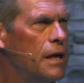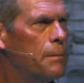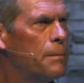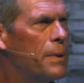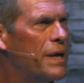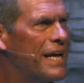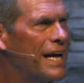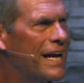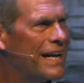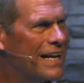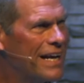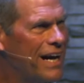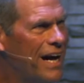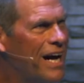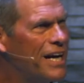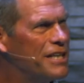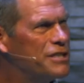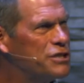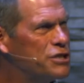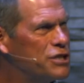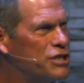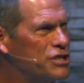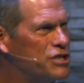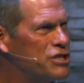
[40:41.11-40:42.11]
But a
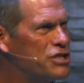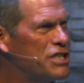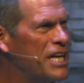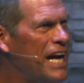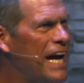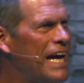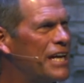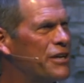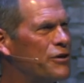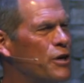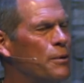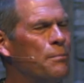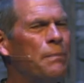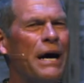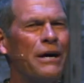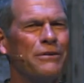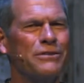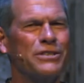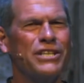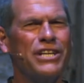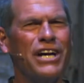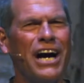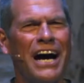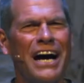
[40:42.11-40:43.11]
constant chatter
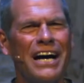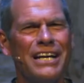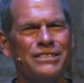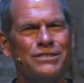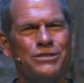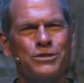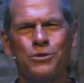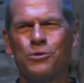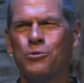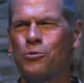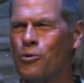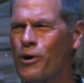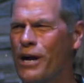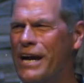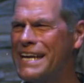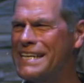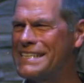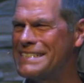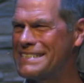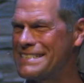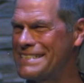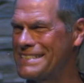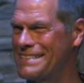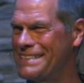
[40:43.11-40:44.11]
about God's
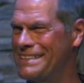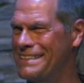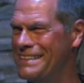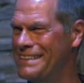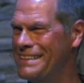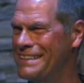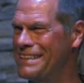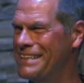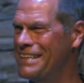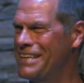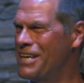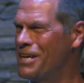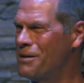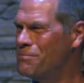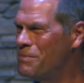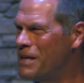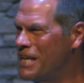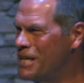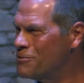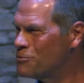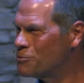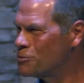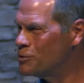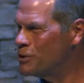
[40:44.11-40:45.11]
grace
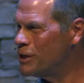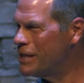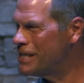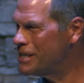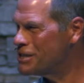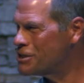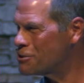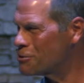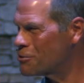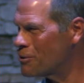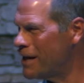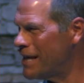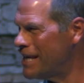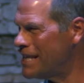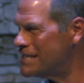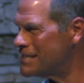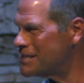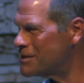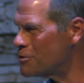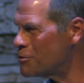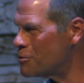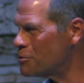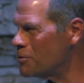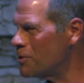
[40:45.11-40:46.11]
being
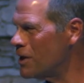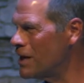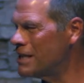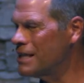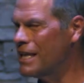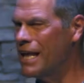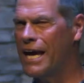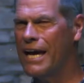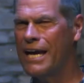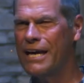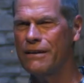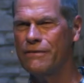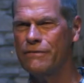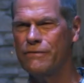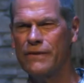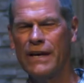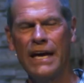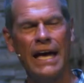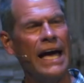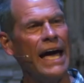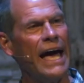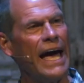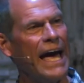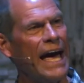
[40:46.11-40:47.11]
retraced through our life,
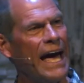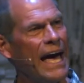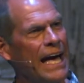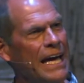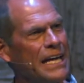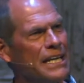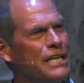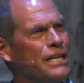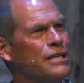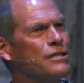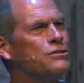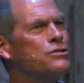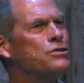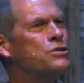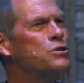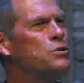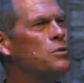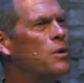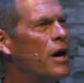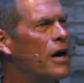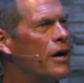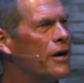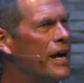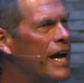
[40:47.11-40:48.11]
adding
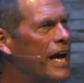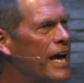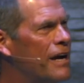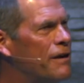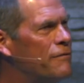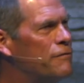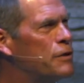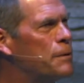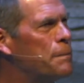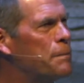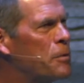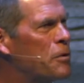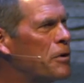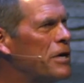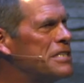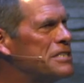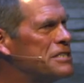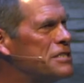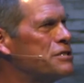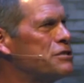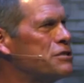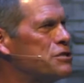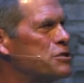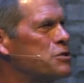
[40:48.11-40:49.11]
to our
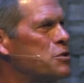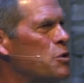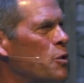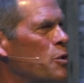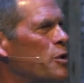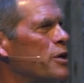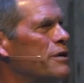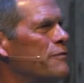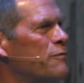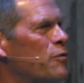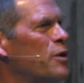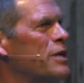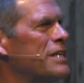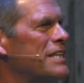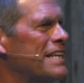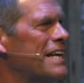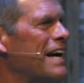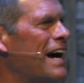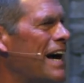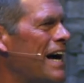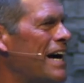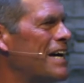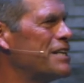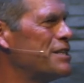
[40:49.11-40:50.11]
ever-present story of what
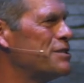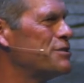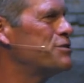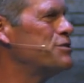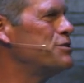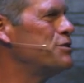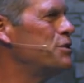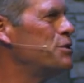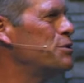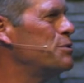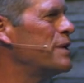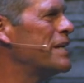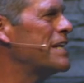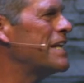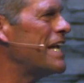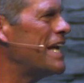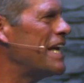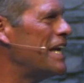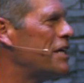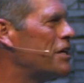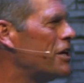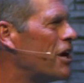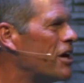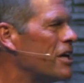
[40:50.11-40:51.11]
God is doing
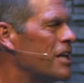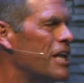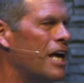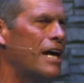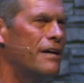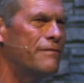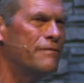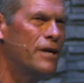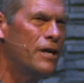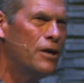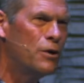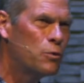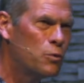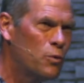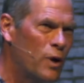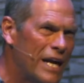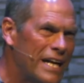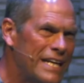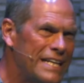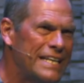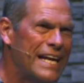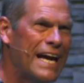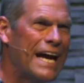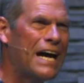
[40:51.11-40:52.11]
in our life
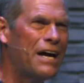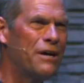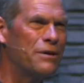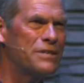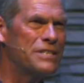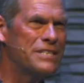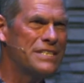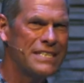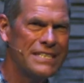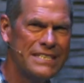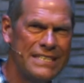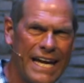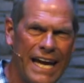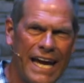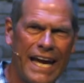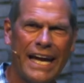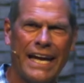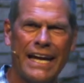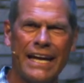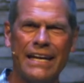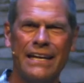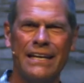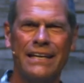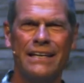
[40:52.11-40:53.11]
right now,
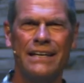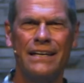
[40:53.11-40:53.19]
today,